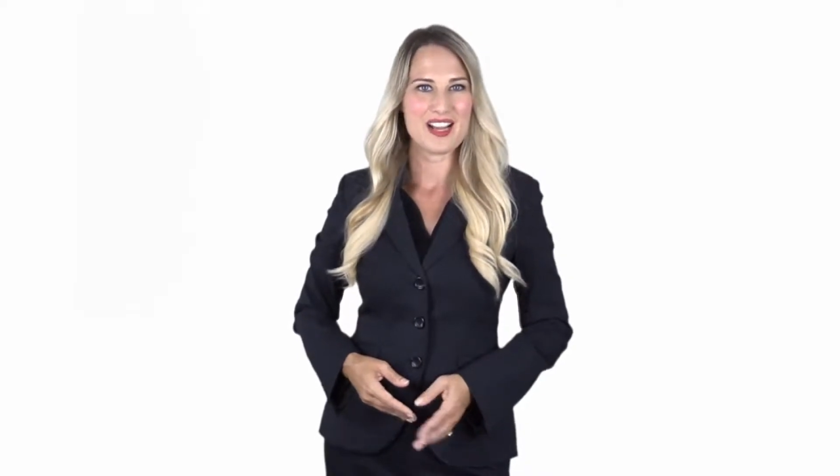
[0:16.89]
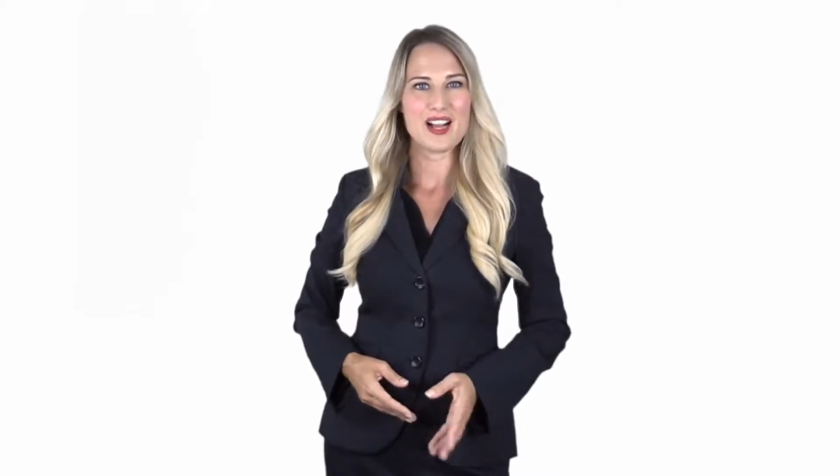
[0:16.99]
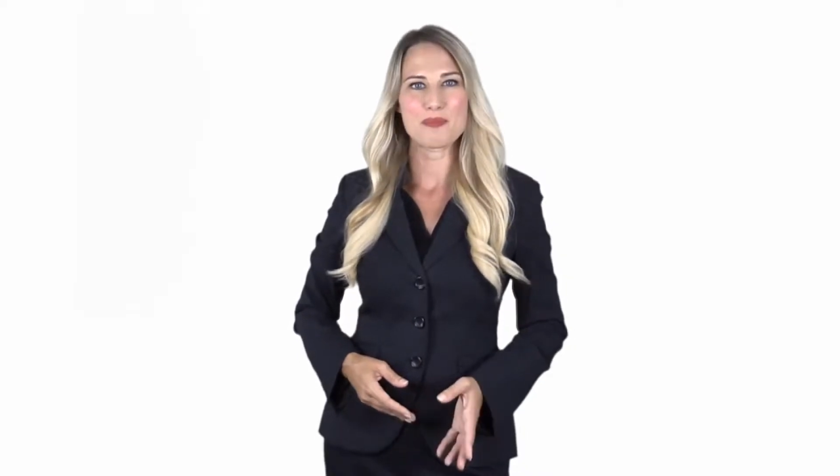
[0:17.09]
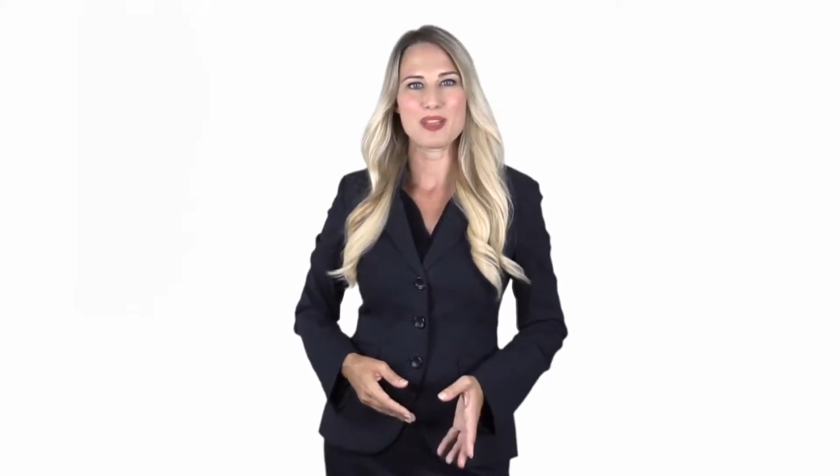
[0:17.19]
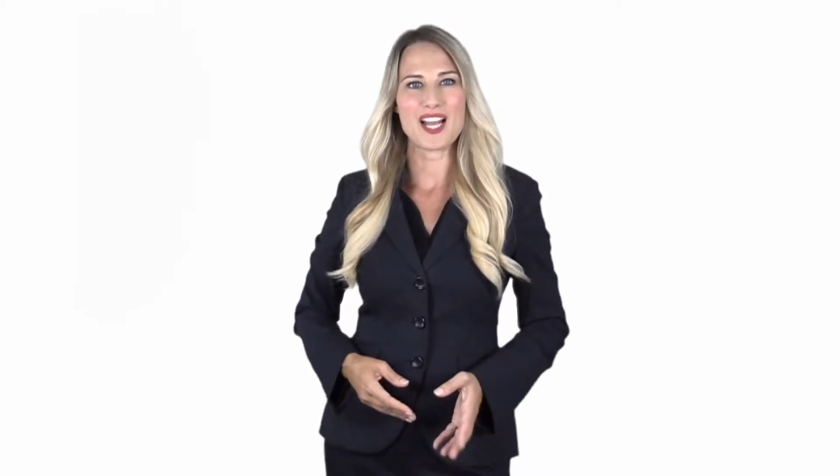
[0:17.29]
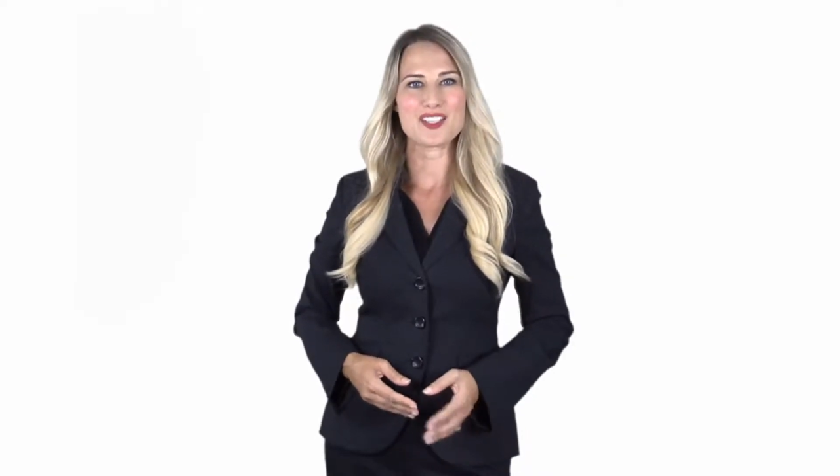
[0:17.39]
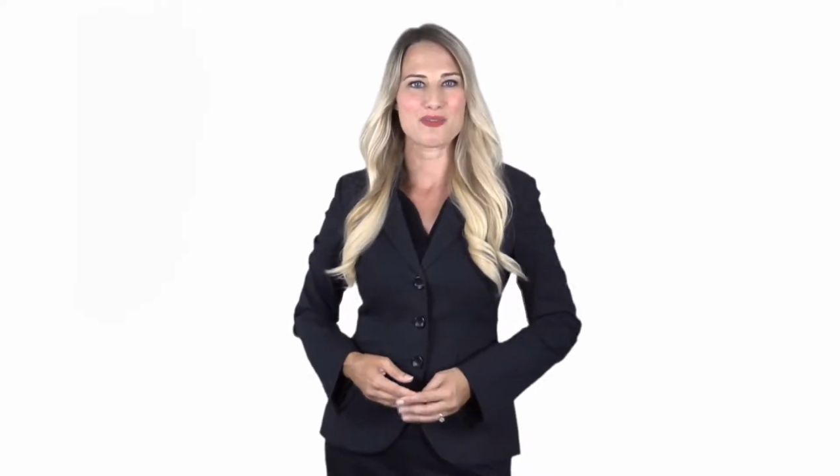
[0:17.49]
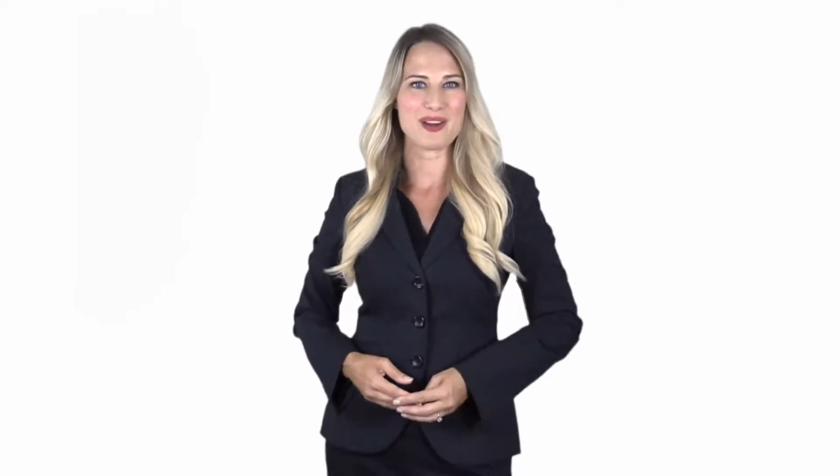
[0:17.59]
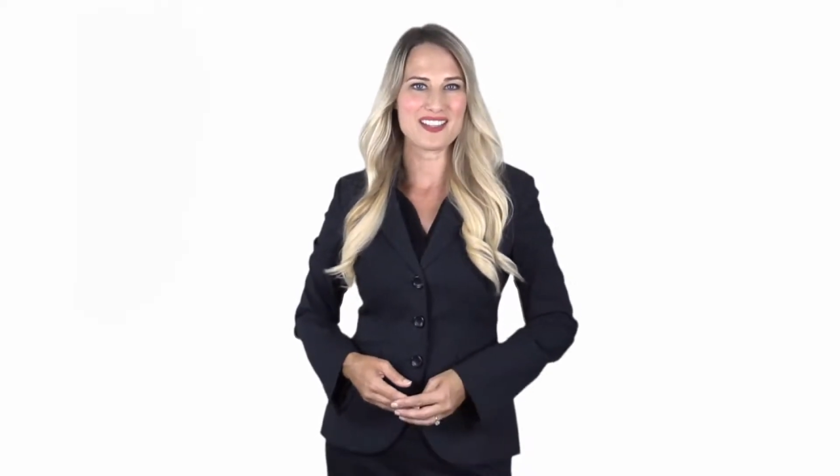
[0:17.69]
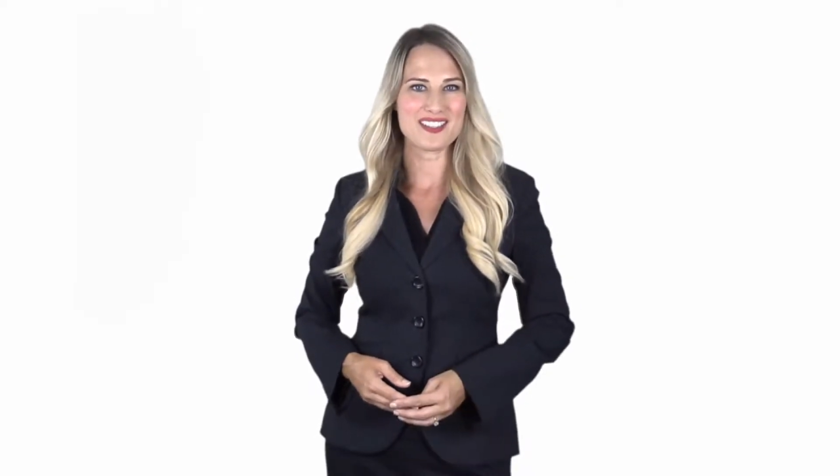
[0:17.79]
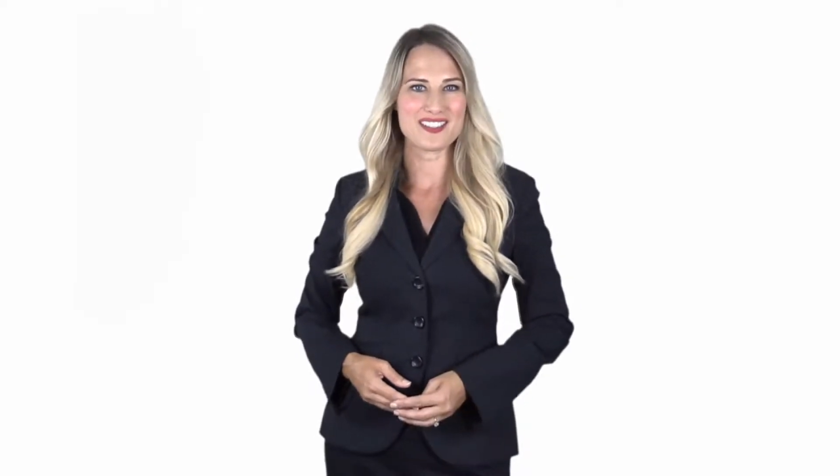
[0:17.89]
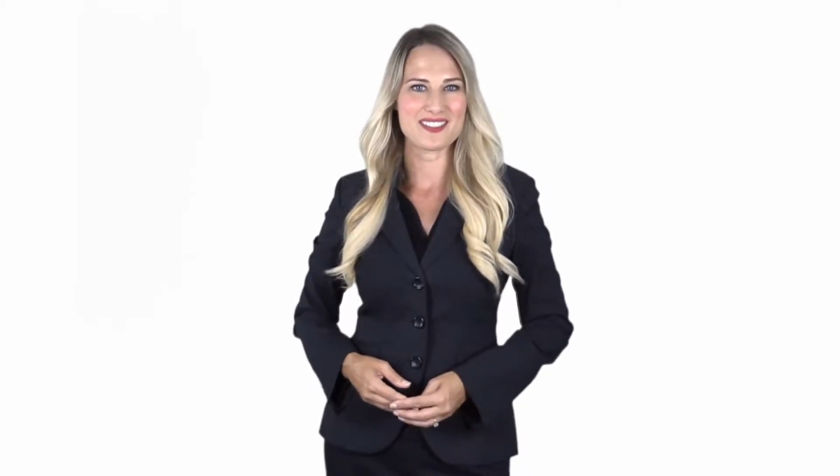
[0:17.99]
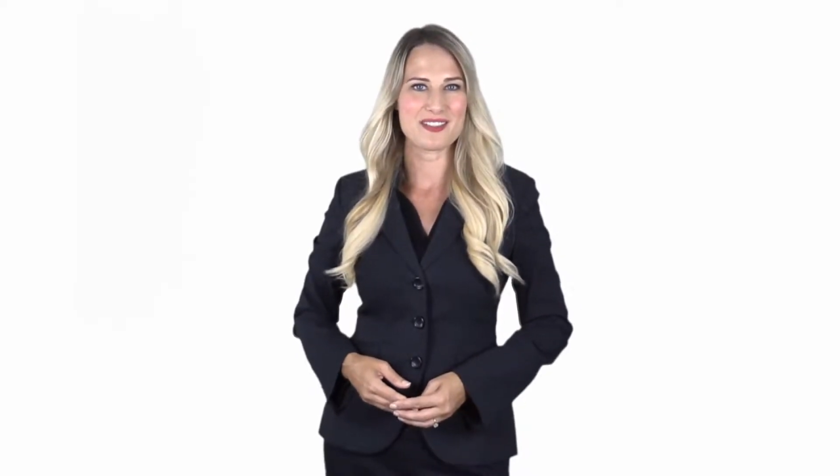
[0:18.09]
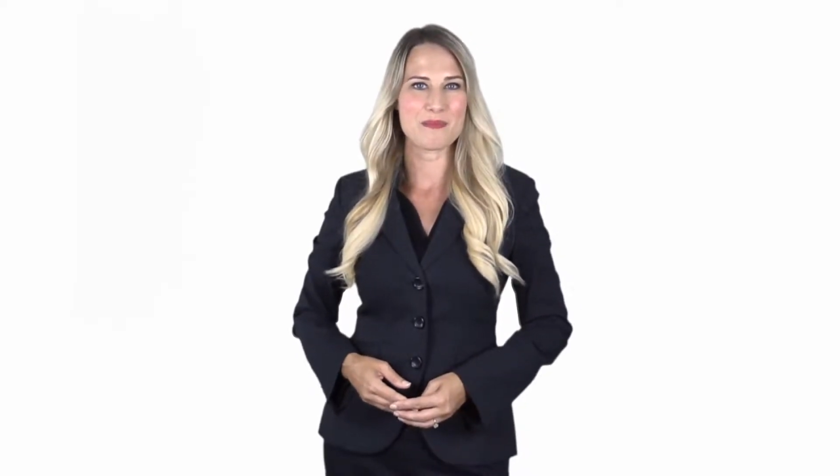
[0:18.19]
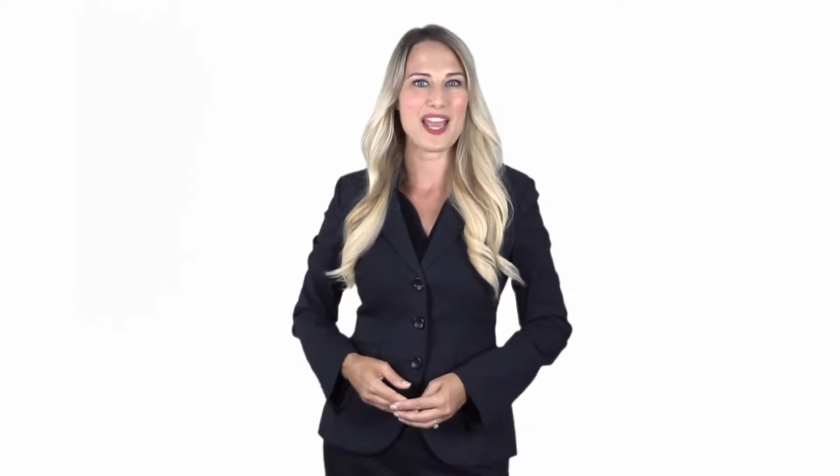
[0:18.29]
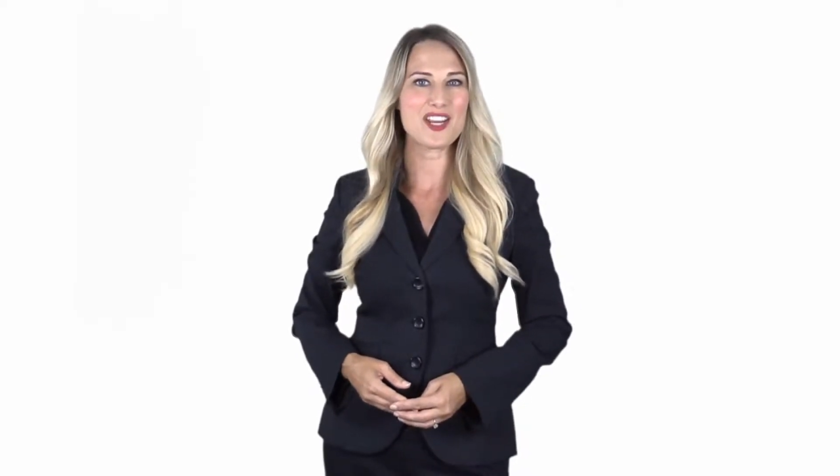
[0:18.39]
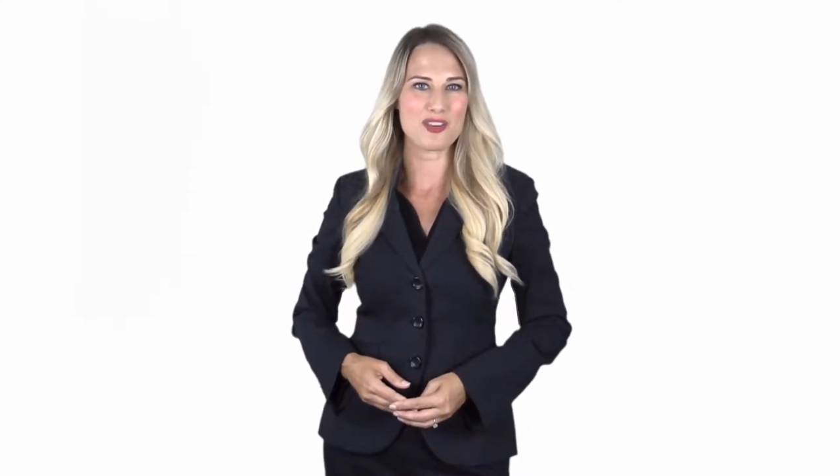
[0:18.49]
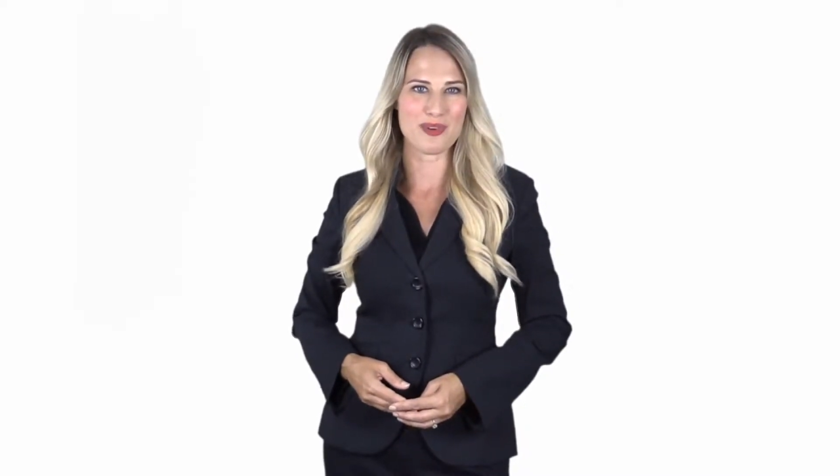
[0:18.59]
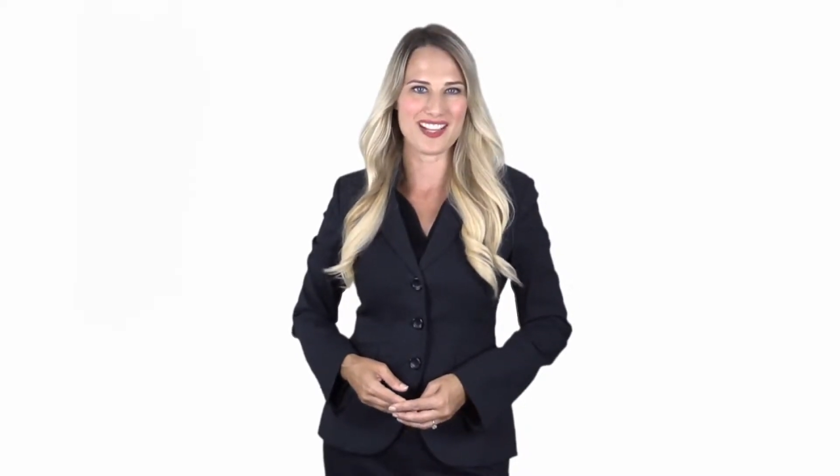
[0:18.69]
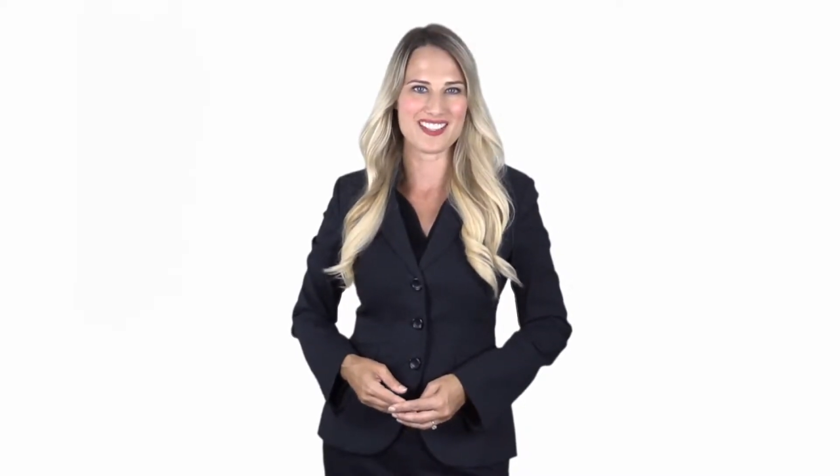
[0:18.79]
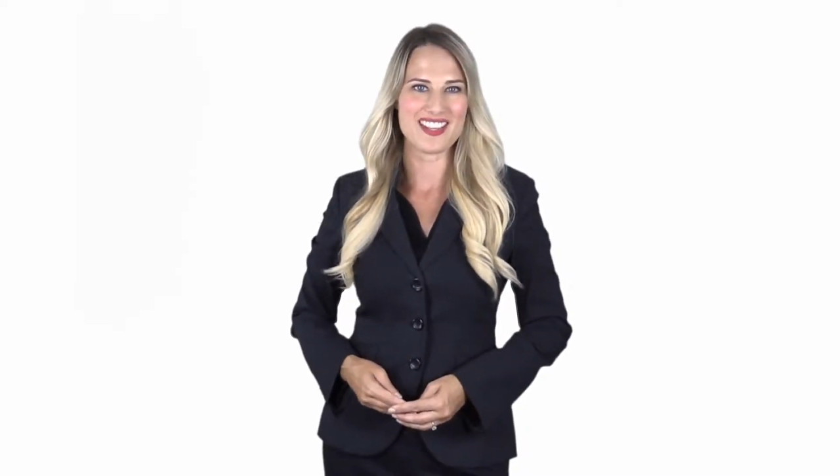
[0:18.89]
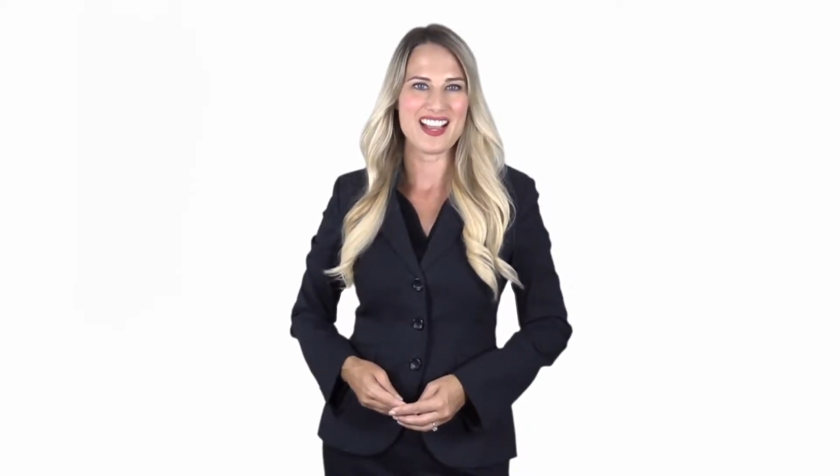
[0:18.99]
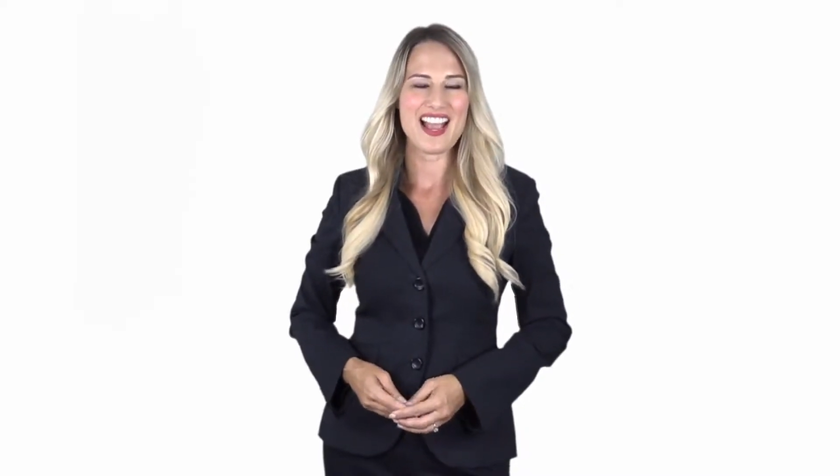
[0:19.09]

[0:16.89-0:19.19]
apply to rent, pay your rent,